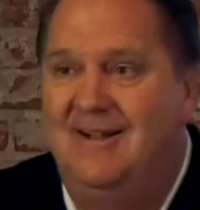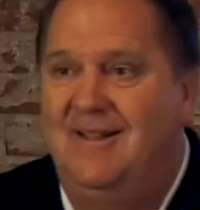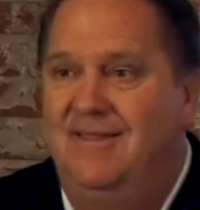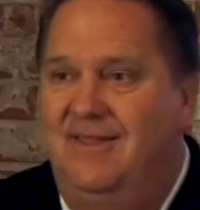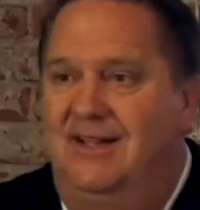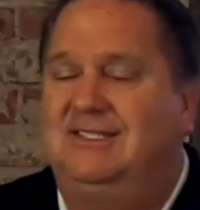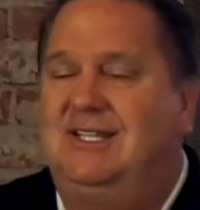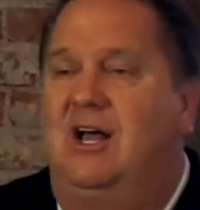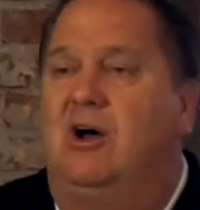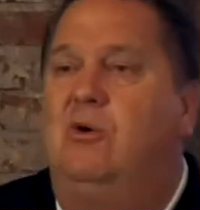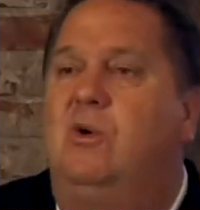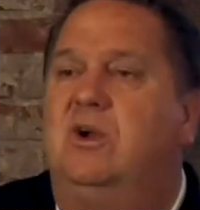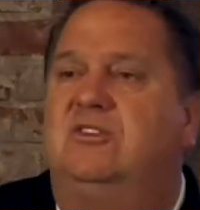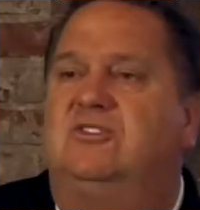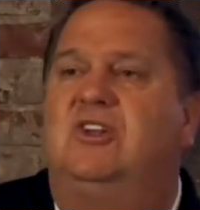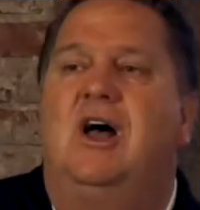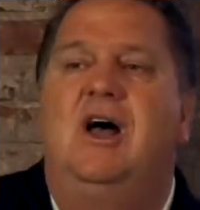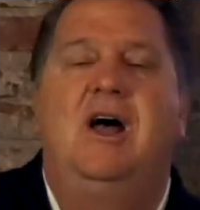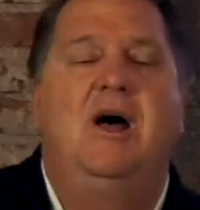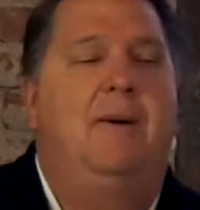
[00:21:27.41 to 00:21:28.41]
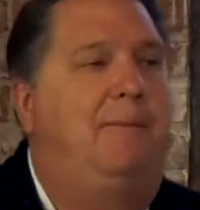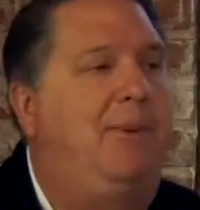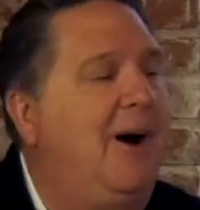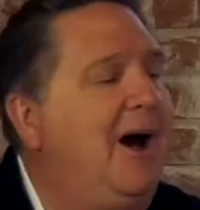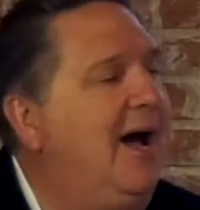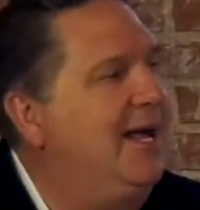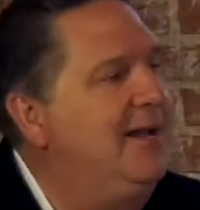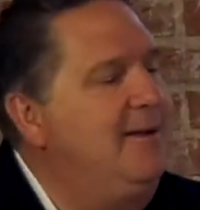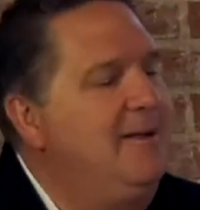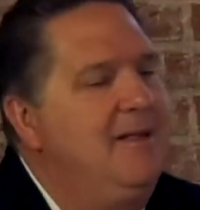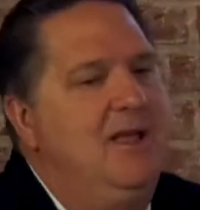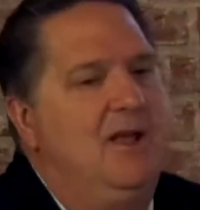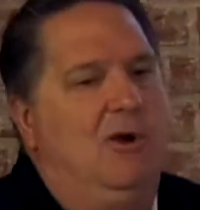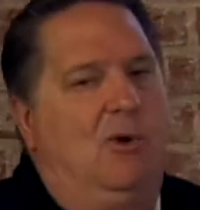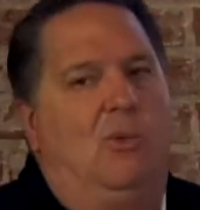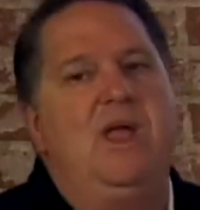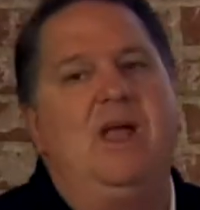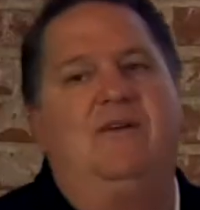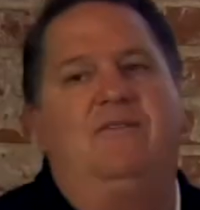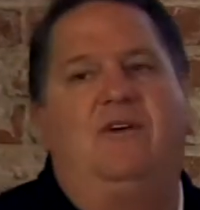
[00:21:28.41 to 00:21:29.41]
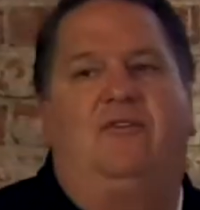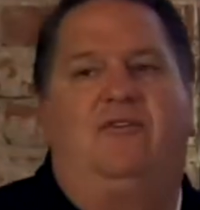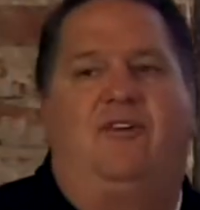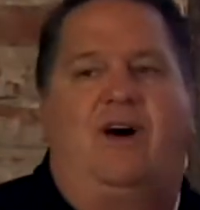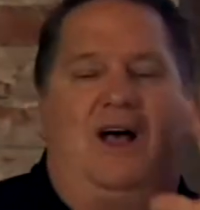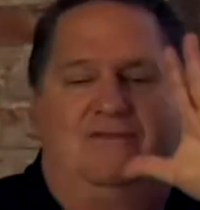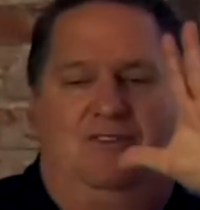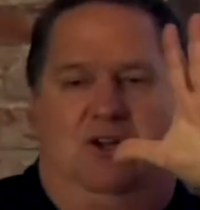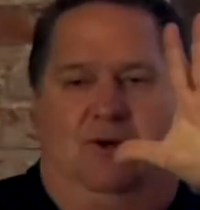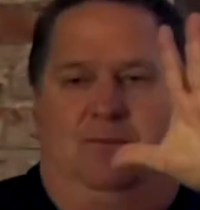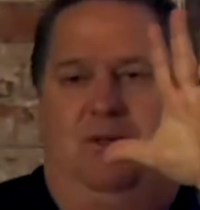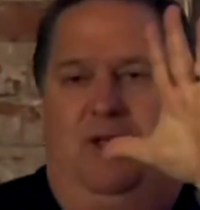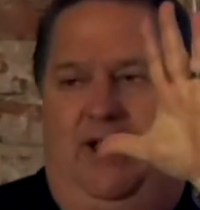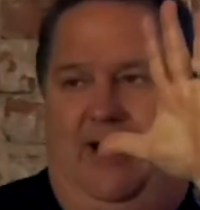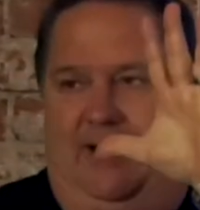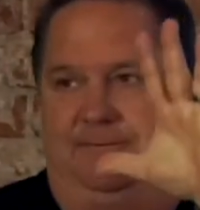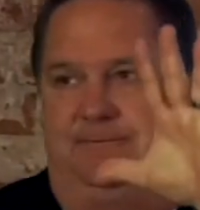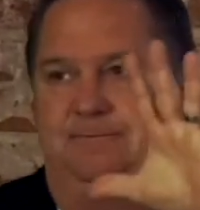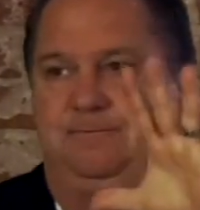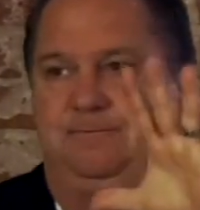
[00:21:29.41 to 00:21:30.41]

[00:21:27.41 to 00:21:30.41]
that's how it works. But we have a 5-year plan.